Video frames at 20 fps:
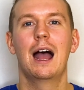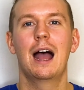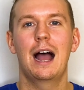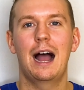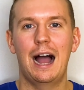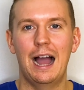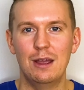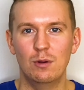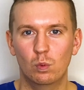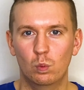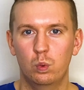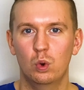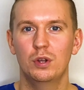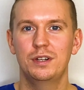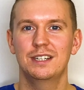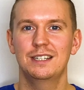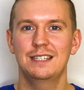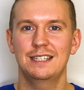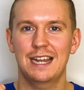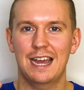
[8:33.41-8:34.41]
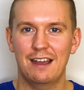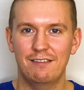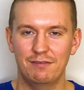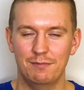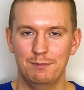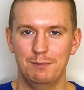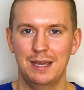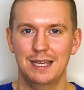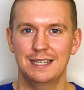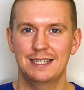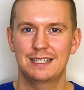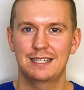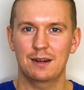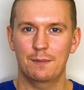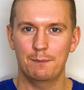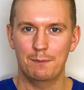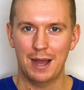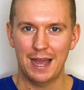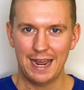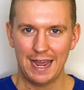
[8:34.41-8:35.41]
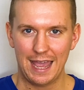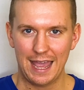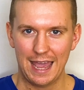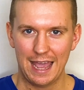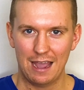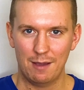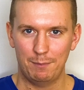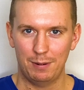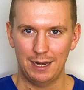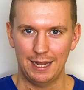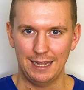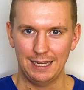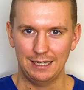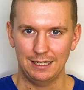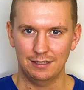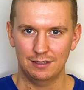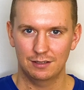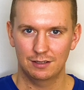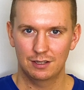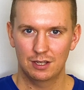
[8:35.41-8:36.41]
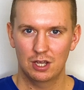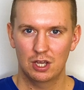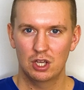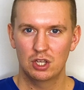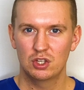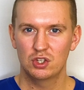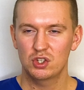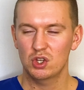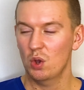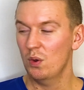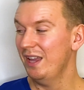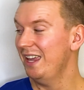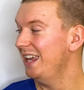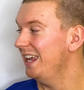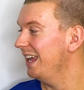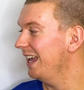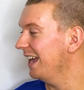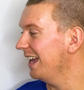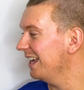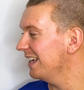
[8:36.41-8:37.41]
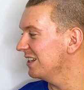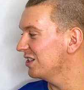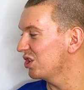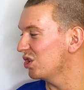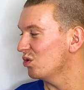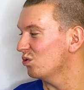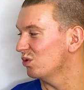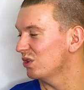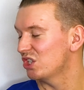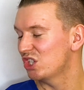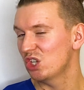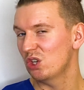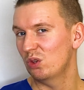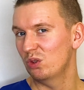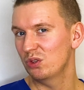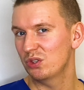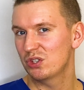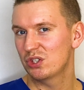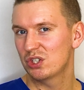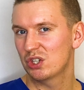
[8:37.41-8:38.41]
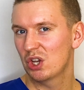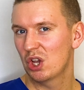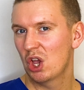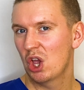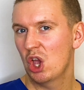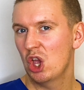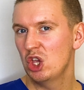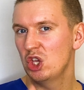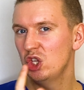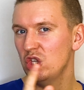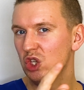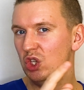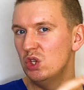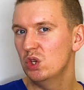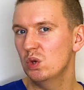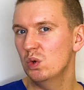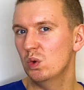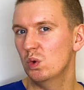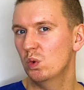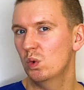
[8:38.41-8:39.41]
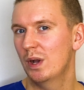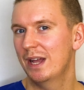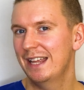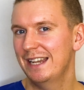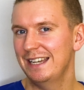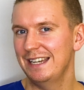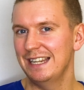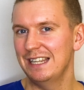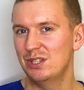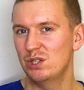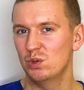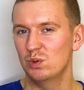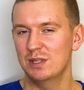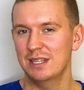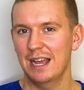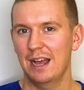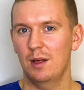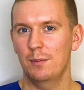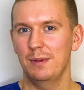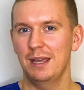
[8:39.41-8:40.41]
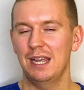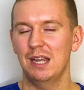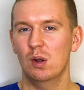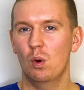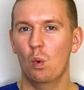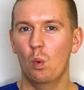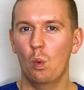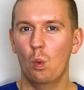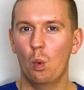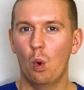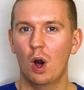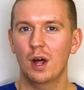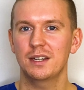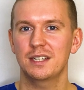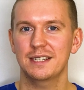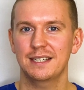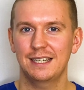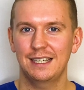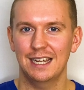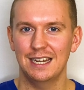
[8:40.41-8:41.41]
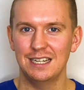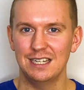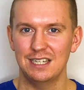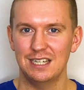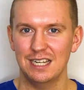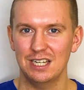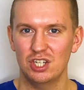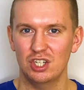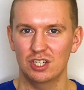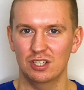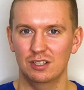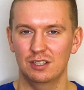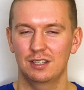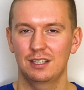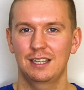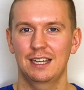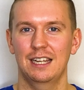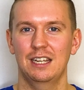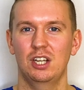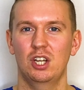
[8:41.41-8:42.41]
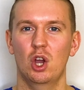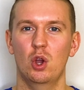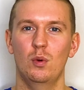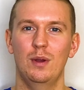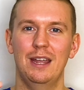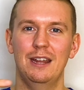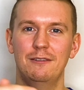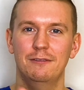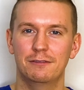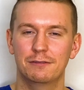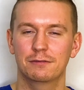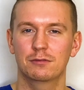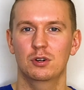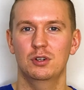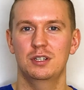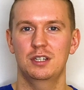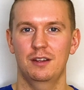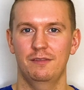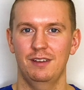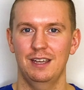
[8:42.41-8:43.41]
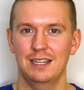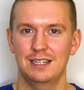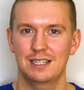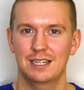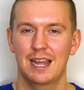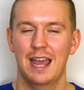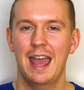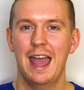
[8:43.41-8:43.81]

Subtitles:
I wouldn't have missed my airplane. So here is the result. You need to tell me what condition can go in front of it.